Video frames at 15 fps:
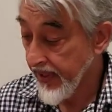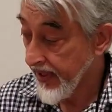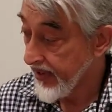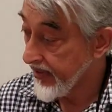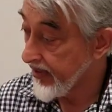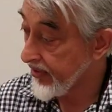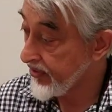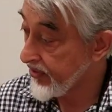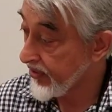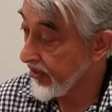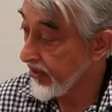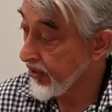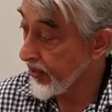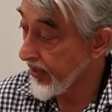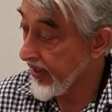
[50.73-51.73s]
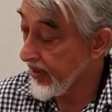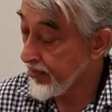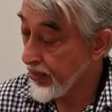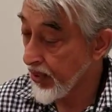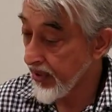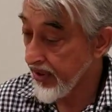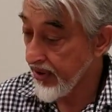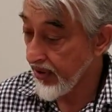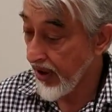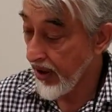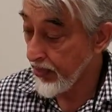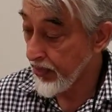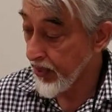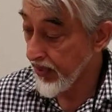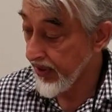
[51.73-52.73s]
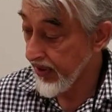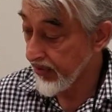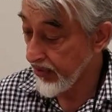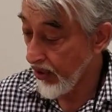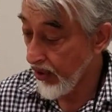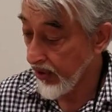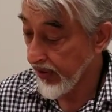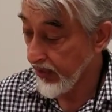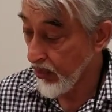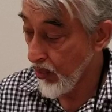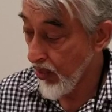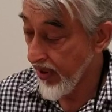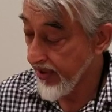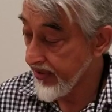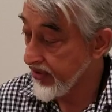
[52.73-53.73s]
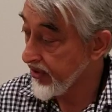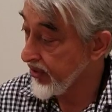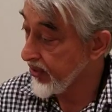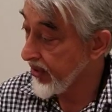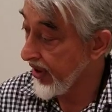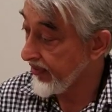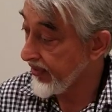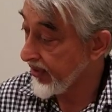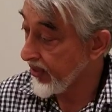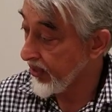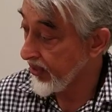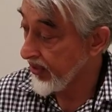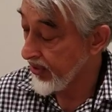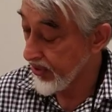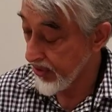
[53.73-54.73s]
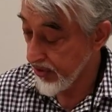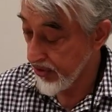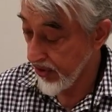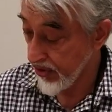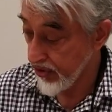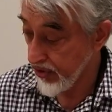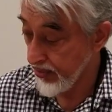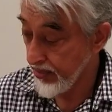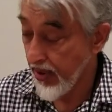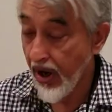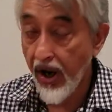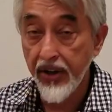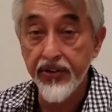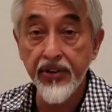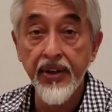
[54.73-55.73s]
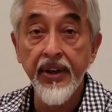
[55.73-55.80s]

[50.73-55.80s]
This, your input and your output is all in one, so you have to go into a junction box,